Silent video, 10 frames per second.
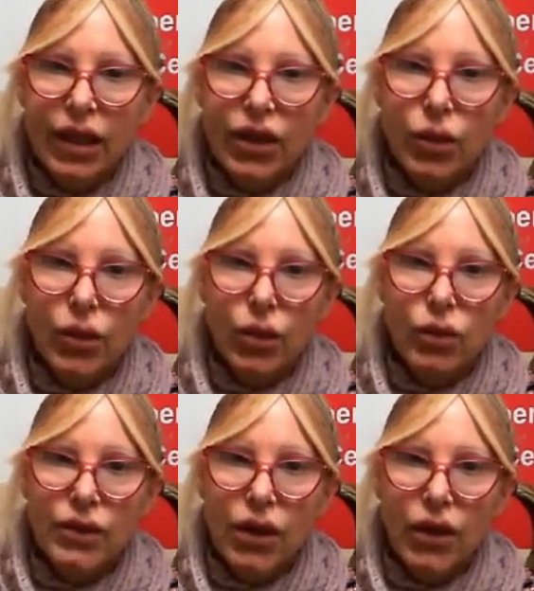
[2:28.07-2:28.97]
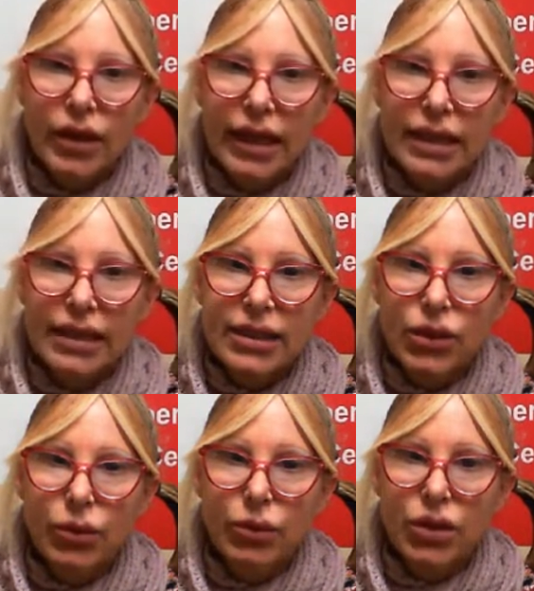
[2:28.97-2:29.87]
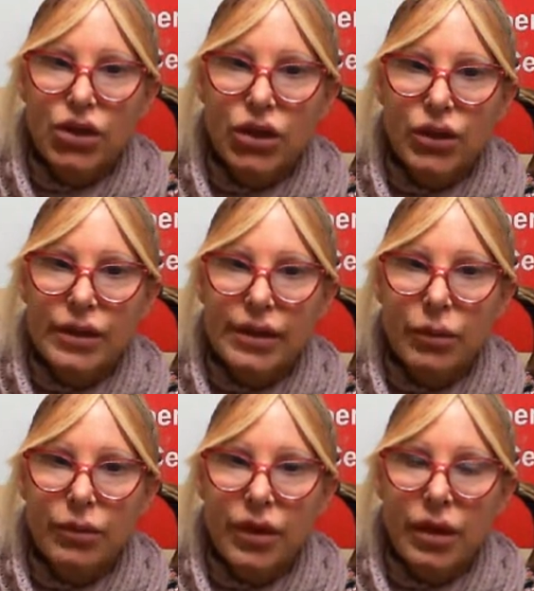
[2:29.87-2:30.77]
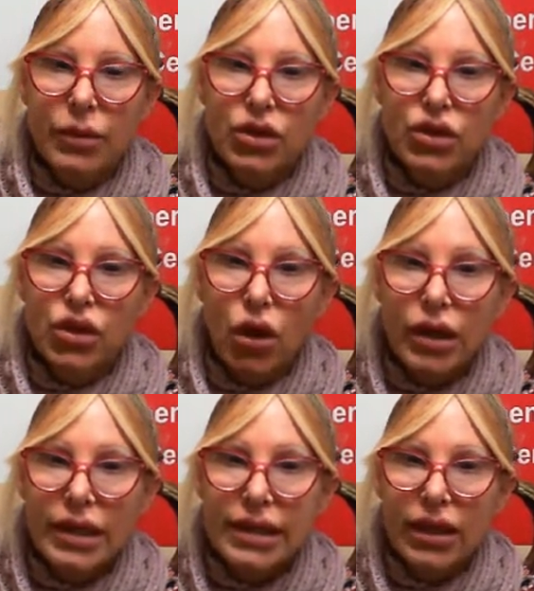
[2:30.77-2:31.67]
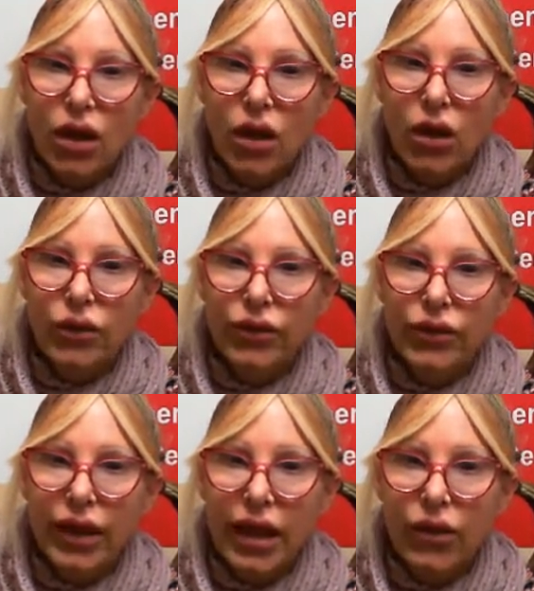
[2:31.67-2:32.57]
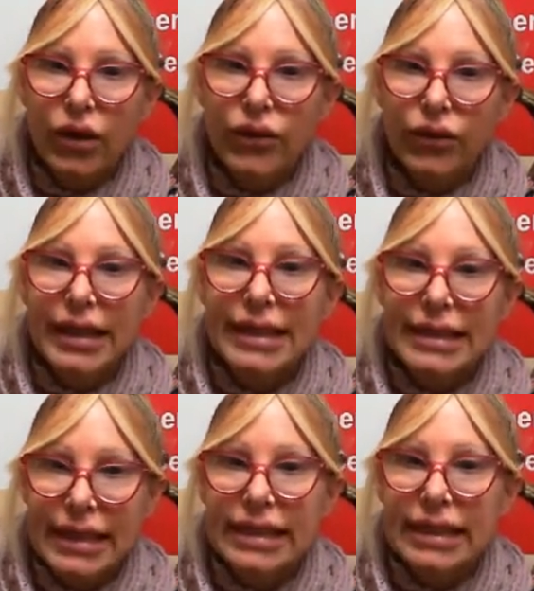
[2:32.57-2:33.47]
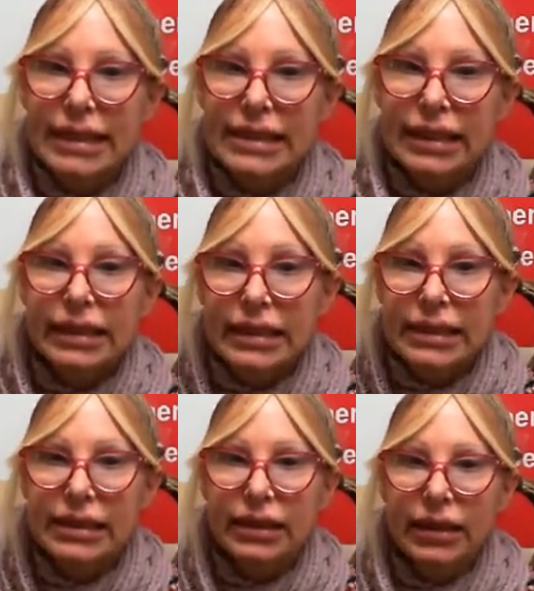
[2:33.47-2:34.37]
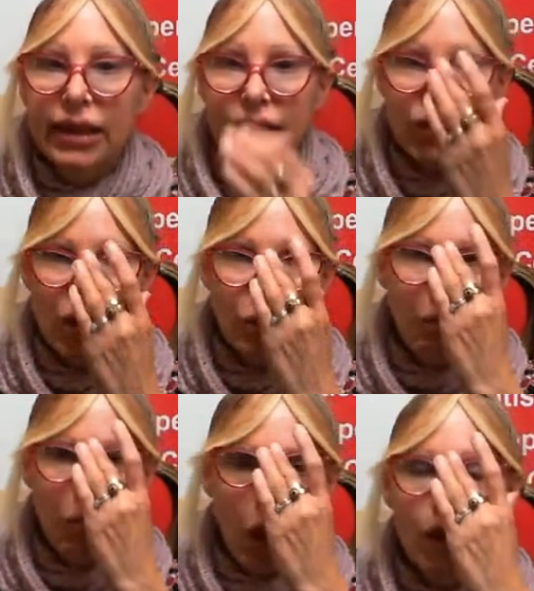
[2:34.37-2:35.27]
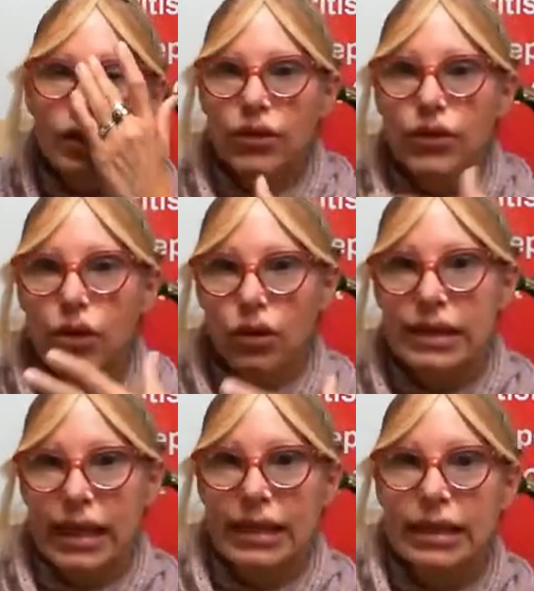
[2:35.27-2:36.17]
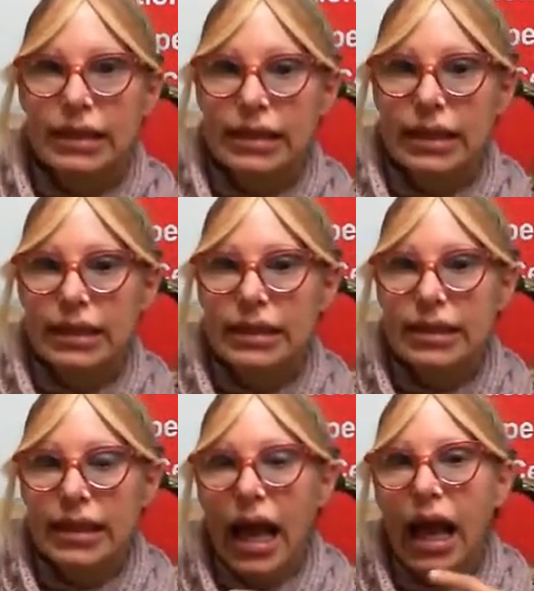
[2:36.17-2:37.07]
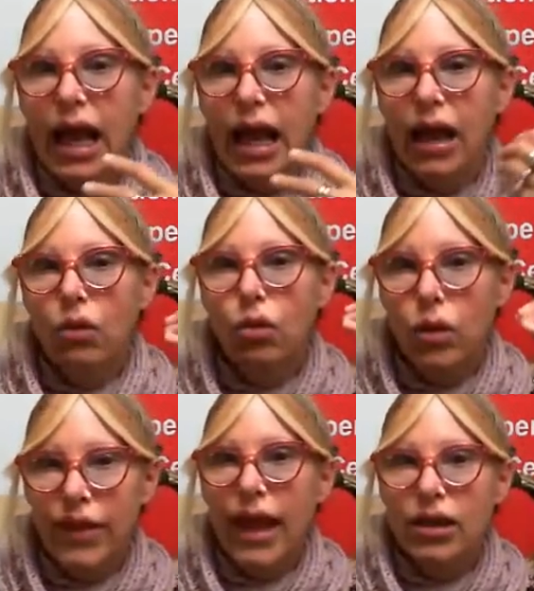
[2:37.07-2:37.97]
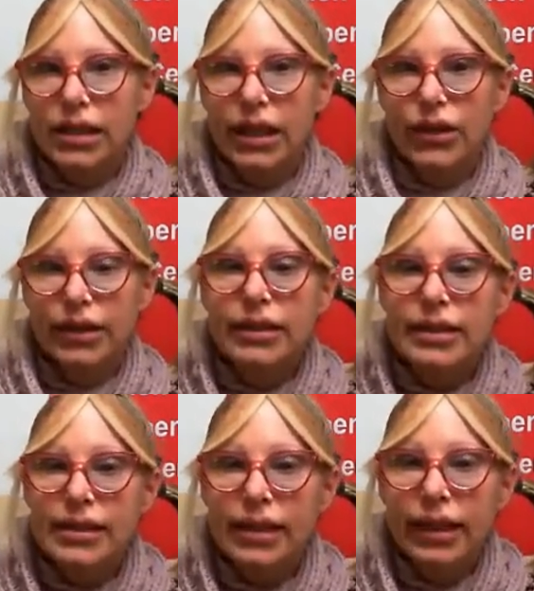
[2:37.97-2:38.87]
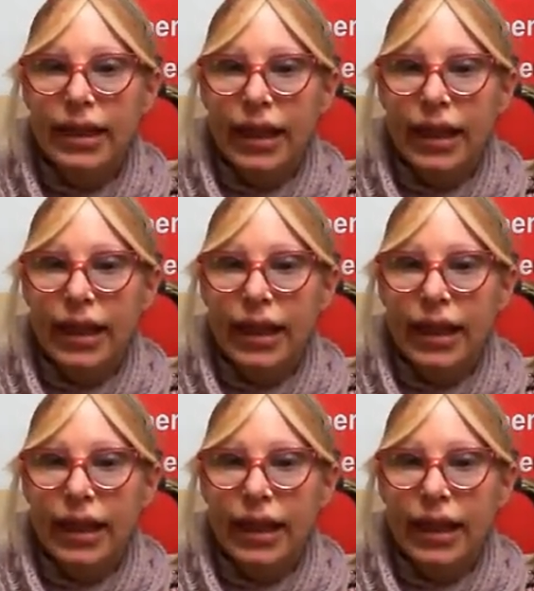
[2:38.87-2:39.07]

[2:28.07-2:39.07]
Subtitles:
You would also need to produce the majority of error-free sentences. So most of your sentences are without errors,